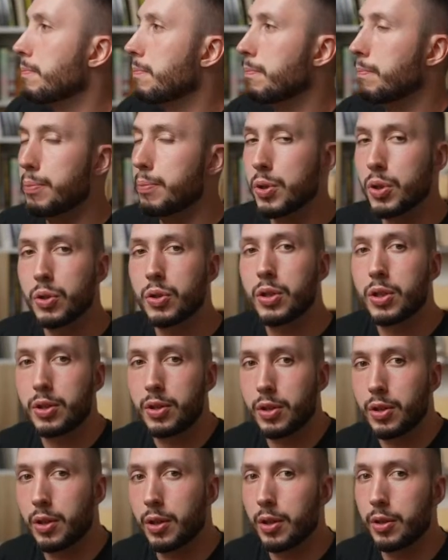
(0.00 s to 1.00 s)
boost
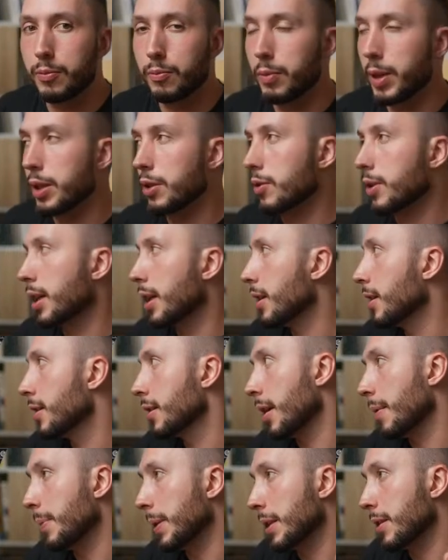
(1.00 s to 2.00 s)
your render
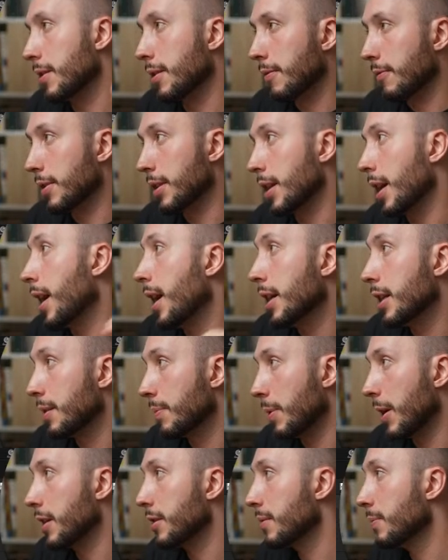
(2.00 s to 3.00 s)
settings up as high as
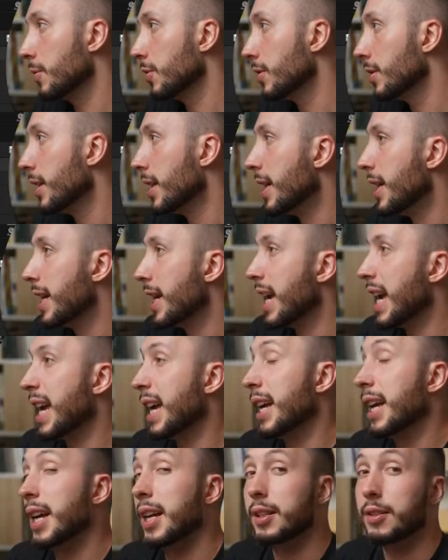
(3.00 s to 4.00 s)
possible,
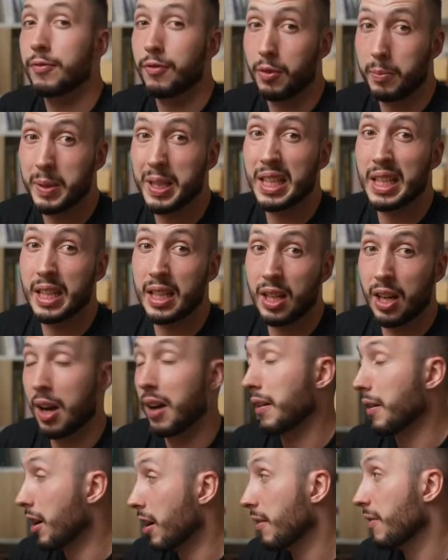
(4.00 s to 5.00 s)
and for me
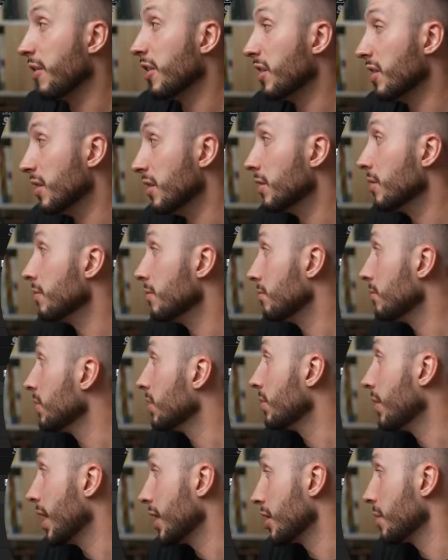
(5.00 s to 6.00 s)
often
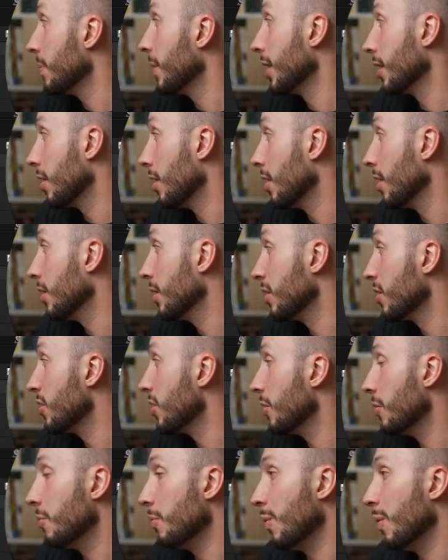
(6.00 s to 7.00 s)
crash my card.
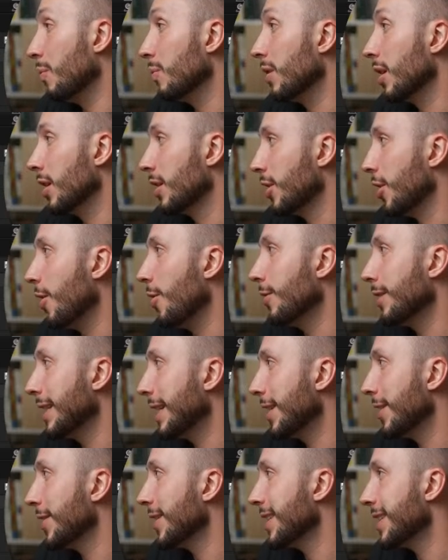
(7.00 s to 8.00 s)
So our goal
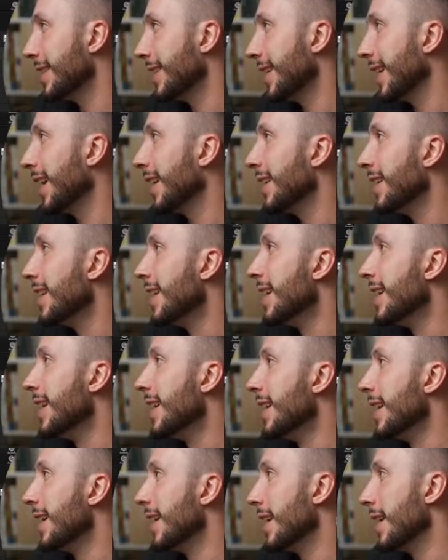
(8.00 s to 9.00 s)
here is to get
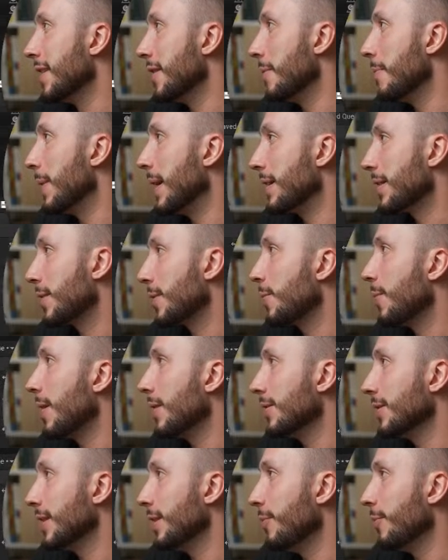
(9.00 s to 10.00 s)
the best
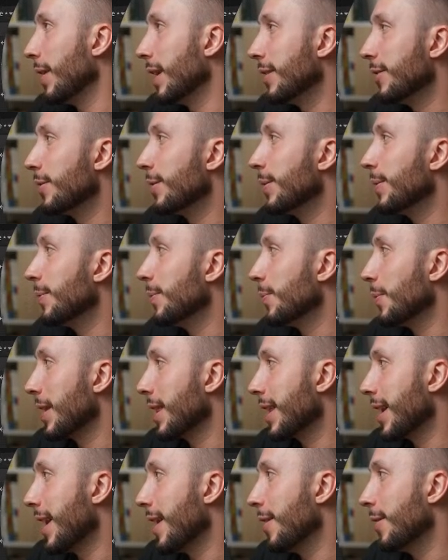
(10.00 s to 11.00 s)
quality render
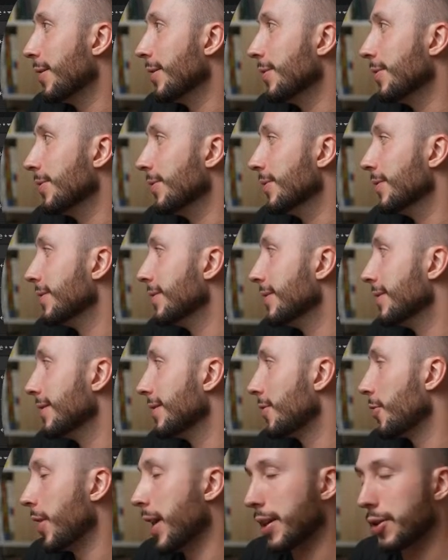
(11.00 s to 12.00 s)
without
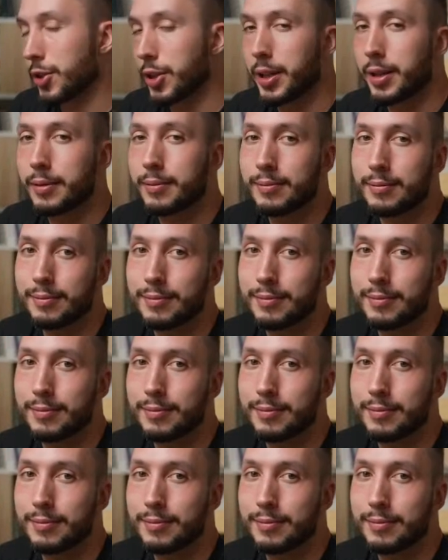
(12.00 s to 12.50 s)
crashing,